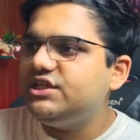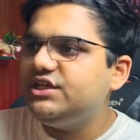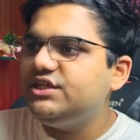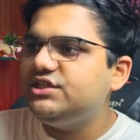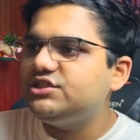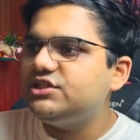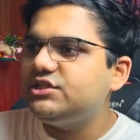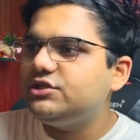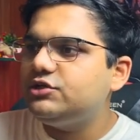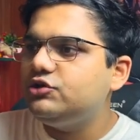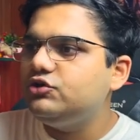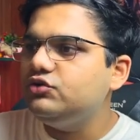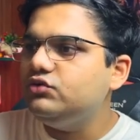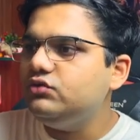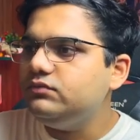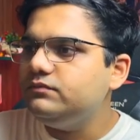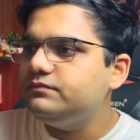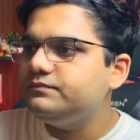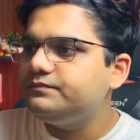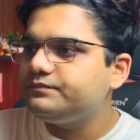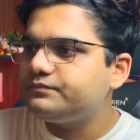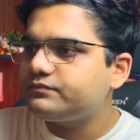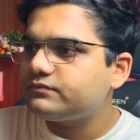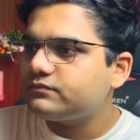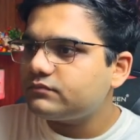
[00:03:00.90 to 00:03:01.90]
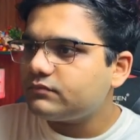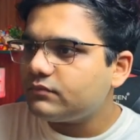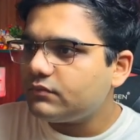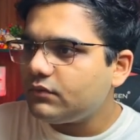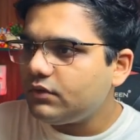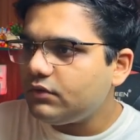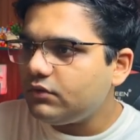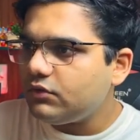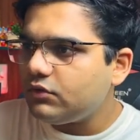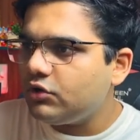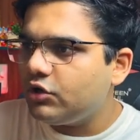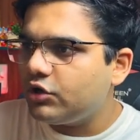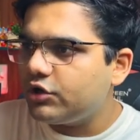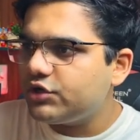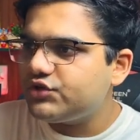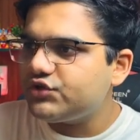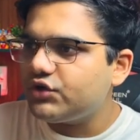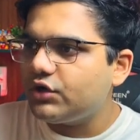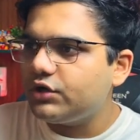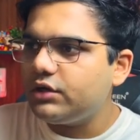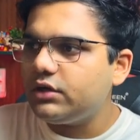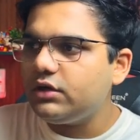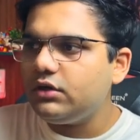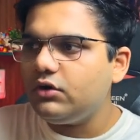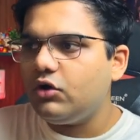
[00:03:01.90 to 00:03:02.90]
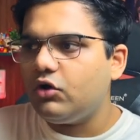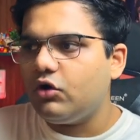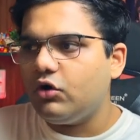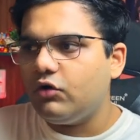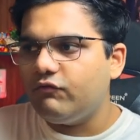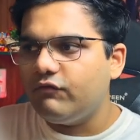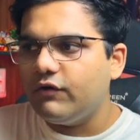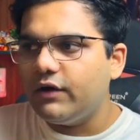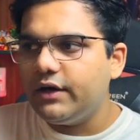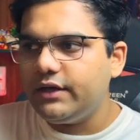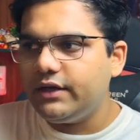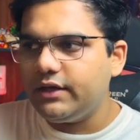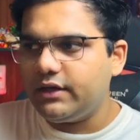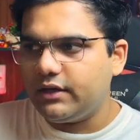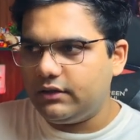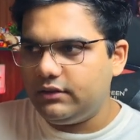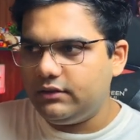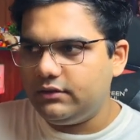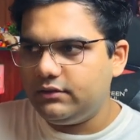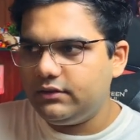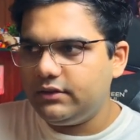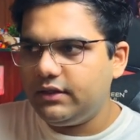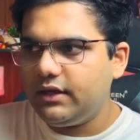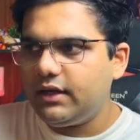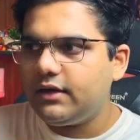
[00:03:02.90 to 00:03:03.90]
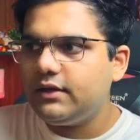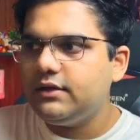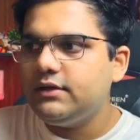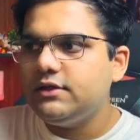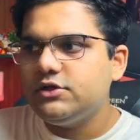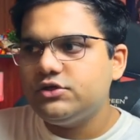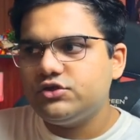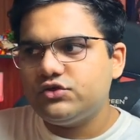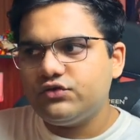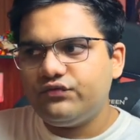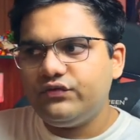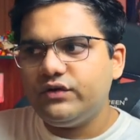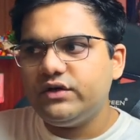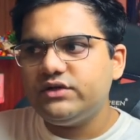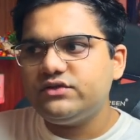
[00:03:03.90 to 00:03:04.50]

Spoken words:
change it to horizontal or vertical. Yeah, so